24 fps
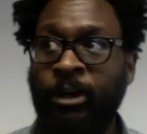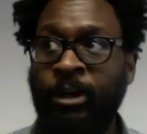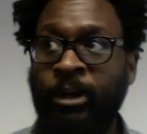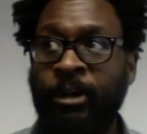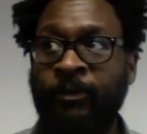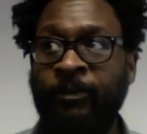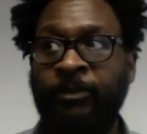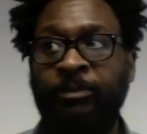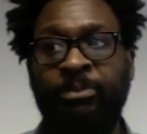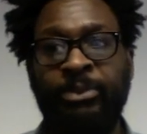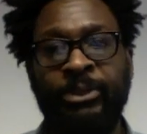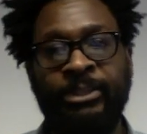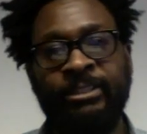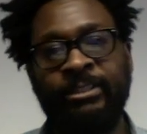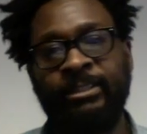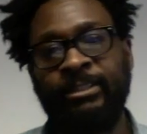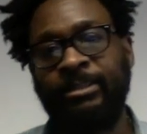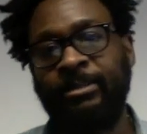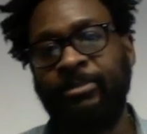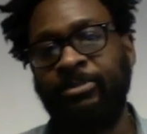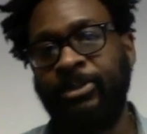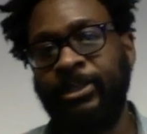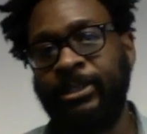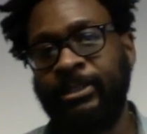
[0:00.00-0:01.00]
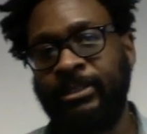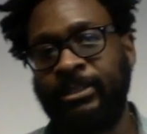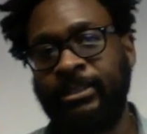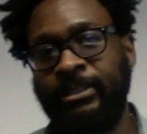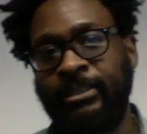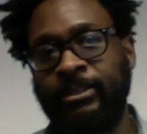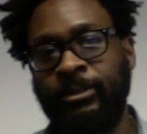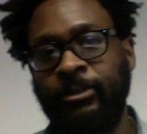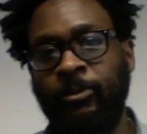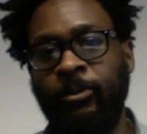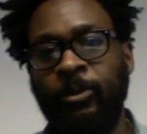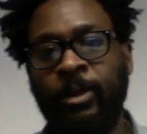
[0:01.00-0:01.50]
of business to
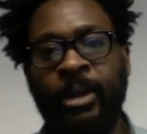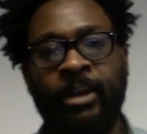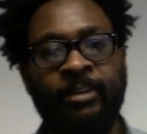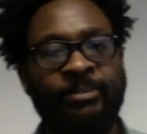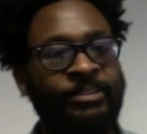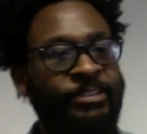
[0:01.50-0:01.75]
business. We have